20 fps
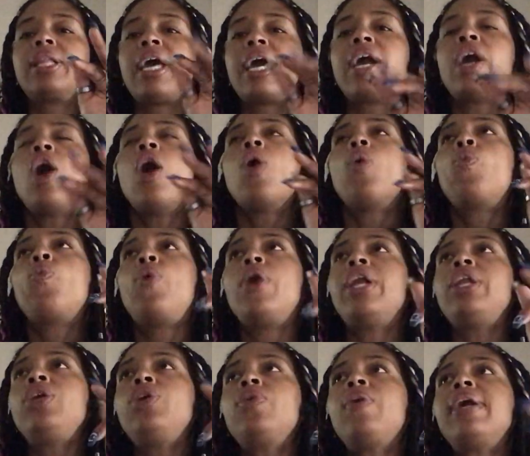Like,
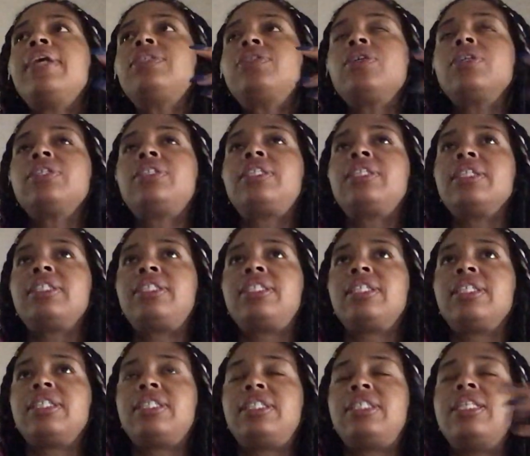when you guys are
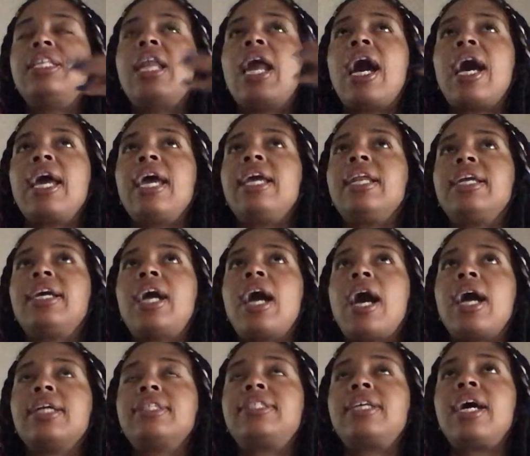not in
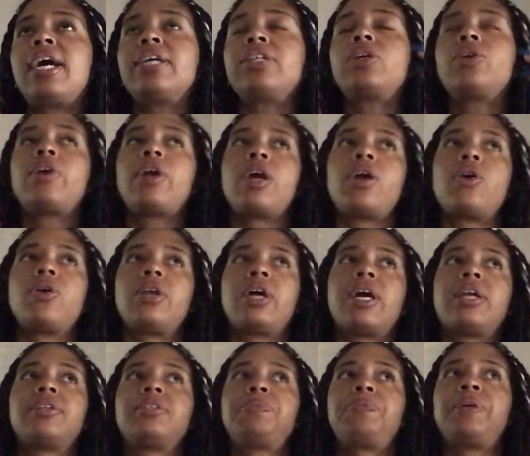contact. Okay, hold
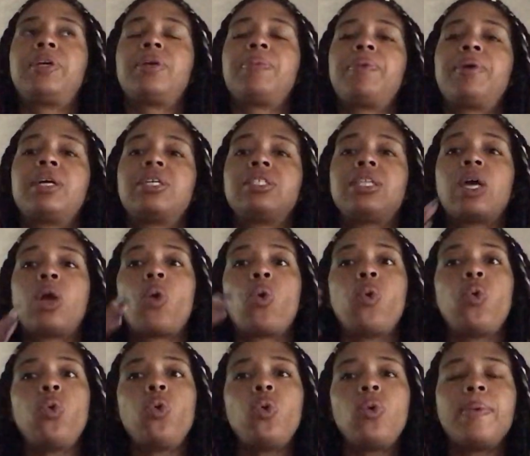on, Spirit, because, like,
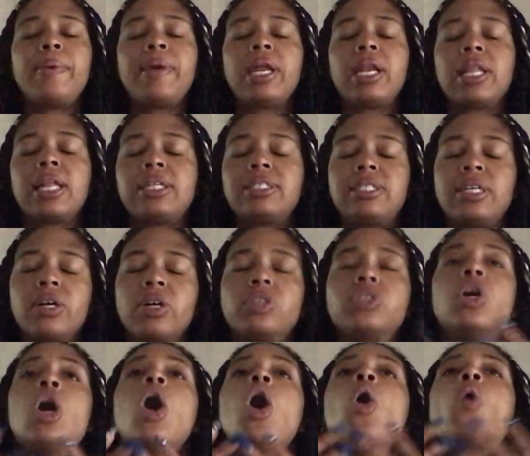whoo, I'm getting a lot tangled.
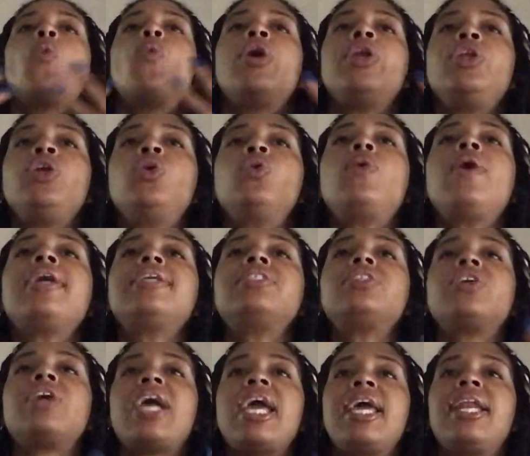When you guys
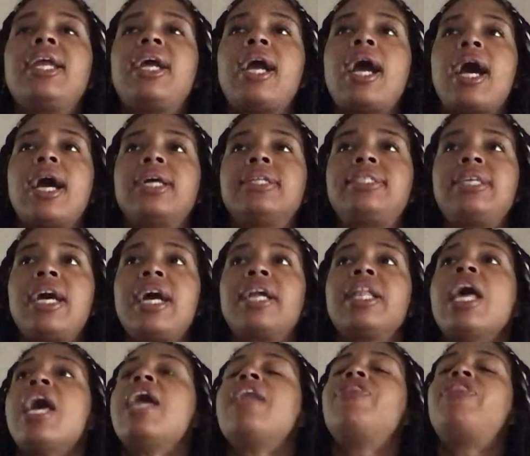are in
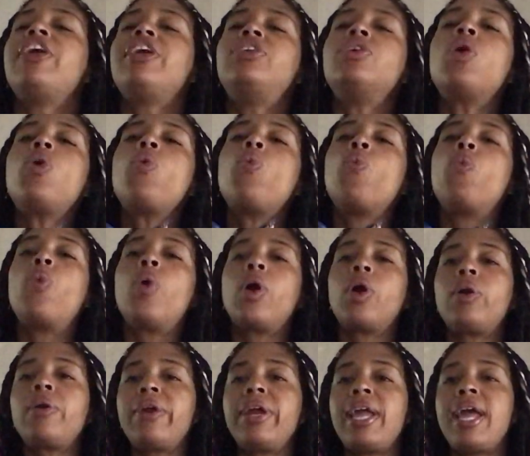contact, they don't
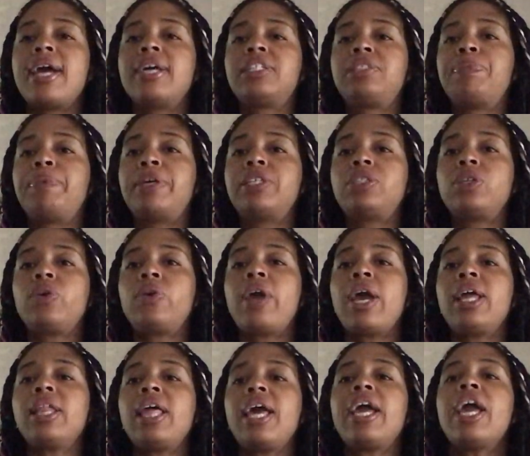worry as much,
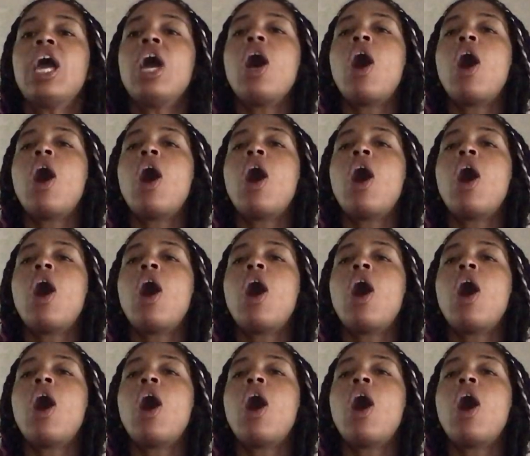okay? Like,